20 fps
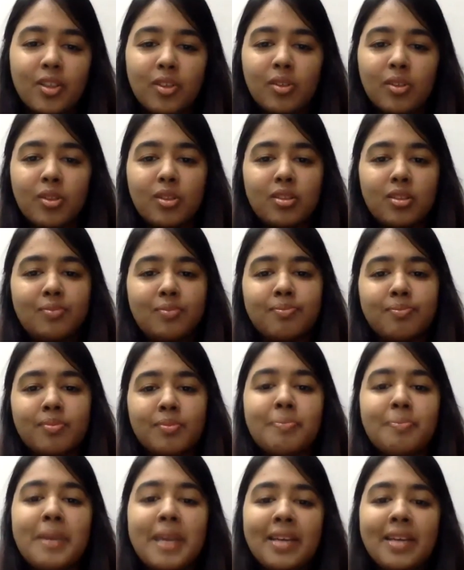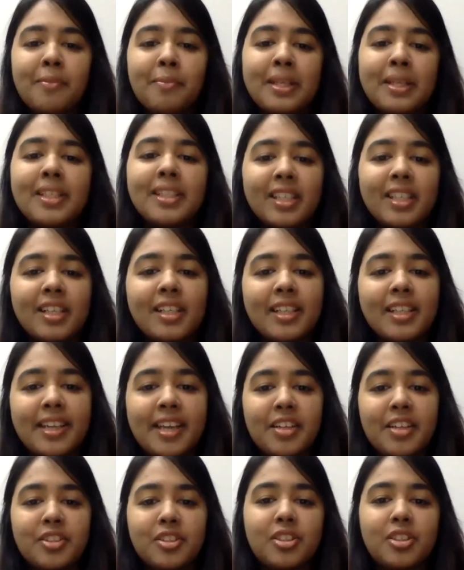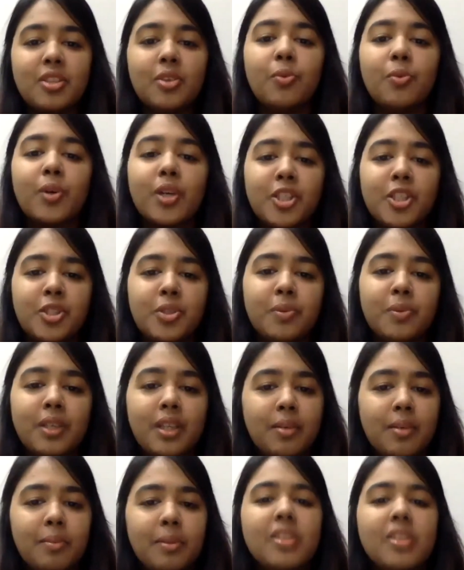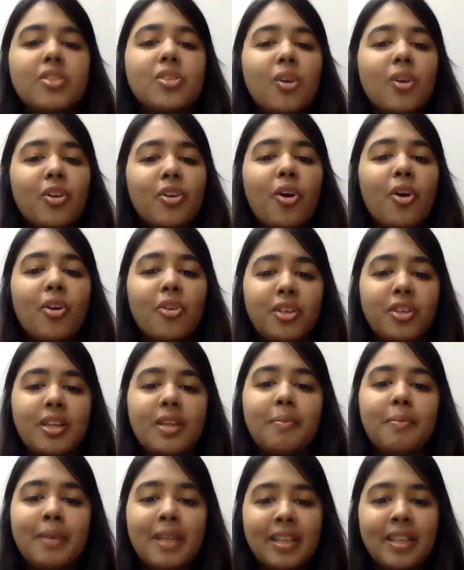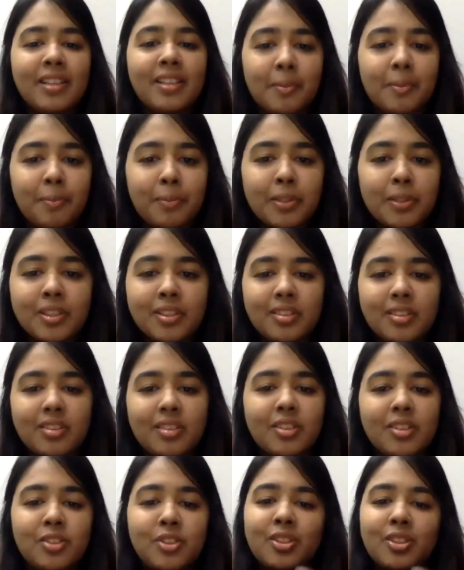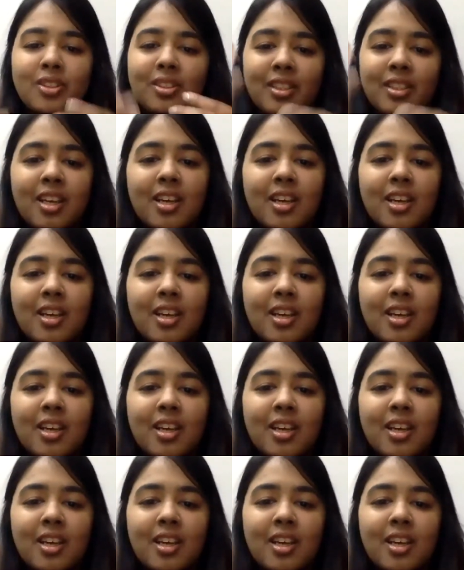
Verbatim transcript: whole Big, building a connection virtually, because you're not really meeting the person, you're just